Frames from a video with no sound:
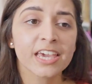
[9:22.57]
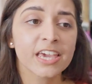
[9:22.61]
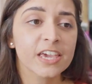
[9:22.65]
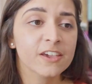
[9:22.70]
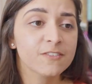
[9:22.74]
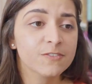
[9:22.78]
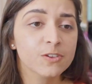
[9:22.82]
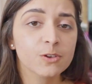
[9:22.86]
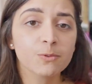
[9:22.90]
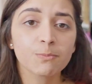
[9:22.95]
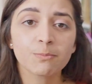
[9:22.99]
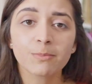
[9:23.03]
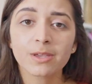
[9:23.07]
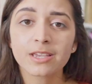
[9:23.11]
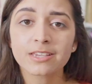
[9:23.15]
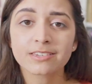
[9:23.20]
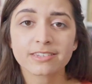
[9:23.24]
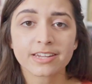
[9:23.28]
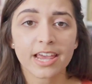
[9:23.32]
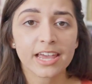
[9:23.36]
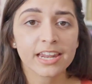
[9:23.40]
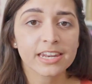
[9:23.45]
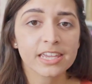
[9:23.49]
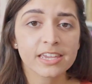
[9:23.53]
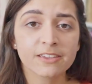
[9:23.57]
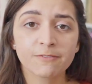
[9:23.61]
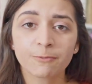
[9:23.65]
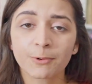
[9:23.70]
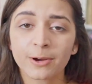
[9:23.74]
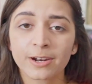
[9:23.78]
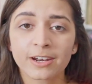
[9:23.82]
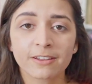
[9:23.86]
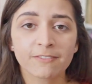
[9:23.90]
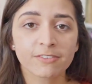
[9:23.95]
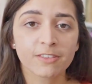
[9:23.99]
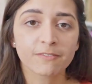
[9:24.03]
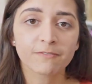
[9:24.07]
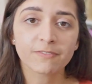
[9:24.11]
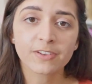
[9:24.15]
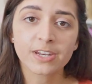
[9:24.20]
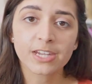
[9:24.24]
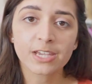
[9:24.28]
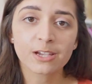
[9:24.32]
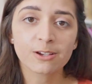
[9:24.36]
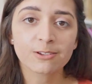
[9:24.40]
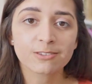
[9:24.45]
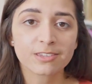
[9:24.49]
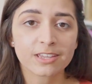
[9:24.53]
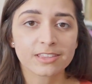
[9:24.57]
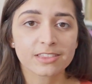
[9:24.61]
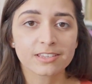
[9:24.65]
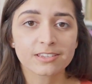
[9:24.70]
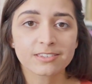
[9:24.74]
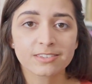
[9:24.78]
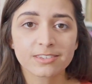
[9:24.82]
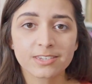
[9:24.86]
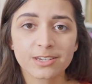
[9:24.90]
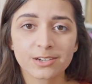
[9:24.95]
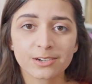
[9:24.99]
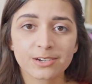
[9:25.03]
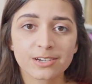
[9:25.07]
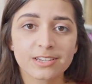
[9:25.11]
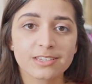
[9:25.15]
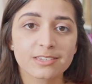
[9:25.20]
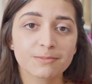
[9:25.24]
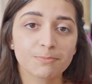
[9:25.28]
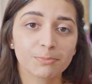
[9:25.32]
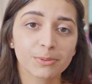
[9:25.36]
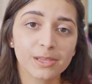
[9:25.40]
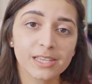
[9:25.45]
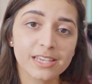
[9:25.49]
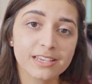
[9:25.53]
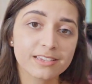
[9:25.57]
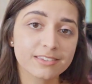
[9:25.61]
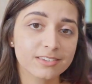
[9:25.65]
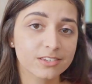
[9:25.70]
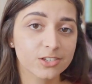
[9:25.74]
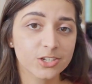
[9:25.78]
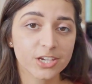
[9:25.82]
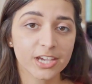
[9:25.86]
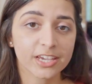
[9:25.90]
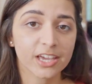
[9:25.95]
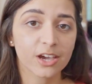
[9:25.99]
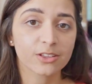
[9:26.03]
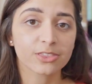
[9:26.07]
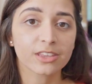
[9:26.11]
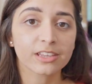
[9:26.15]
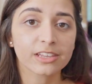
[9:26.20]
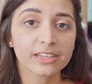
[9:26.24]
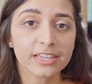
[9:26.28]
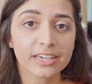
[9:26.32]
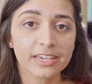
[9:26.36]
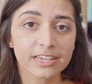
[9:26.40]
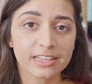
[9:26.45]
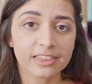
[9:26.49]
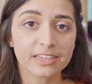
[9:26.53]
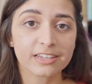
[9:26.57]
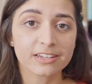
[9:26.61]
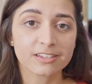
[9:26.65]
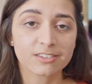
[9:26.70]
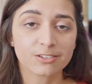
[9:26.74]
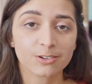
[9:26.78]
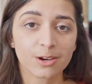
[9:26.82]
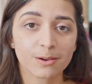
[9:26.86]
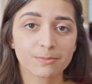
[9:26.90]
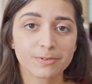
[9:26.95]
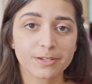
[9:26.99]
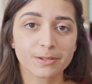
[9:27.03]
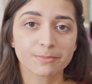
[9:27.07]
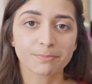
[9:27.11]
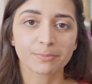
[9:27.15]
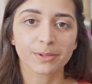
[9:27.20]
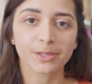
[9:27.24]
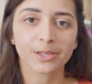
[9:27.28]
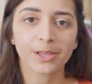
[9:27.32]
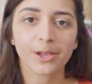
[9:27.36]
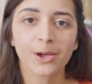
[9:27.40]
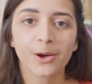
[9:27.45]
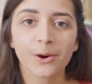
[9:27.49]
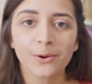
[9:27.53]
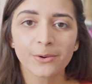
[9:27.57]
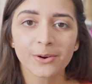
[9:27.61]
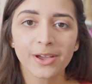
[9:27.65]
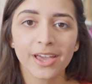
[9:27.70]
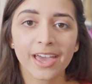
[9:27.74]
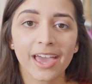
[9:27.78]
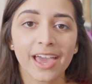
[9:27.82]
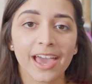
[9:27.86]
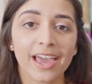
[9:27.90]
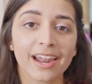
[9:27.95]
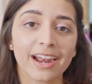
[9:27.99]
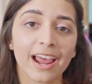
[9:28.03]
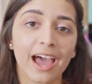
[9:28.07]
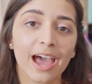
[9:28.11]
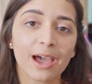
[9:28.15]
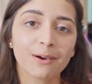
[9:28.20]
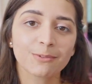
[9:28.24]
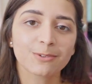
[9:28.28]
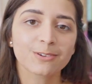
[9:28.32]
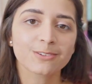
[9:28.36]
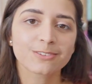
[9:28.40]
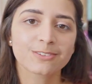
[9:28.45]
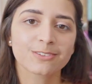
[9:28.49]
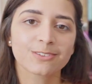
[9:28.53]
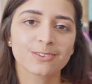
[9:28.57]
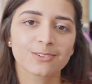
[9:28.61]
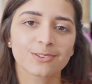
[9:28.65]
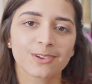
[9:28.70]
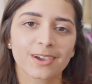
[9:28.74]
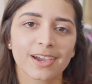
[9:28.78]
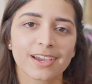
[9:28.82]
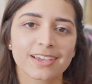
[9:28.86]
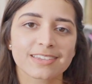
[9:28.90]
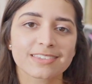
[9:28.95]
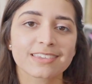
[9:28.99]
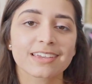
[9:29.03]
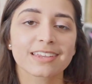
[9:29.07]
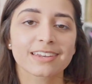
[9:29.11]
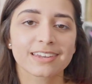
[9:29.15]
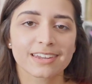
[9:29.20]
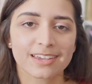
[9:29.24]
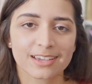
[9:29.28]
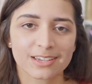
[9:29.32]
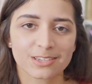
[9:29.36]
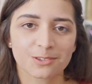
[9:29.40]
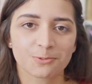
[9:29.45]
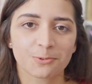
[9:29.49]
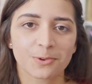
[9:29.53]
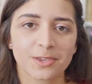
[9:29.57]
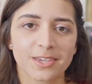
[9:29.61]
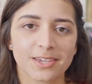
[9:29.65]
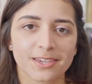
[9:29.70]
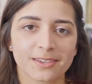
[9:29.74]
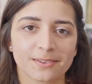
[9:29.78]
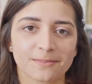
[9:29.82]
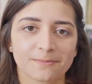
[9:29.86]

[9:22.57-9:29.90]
If you missed any one of the videos in the series, please check out the link in the description below, and I will see you guys next week.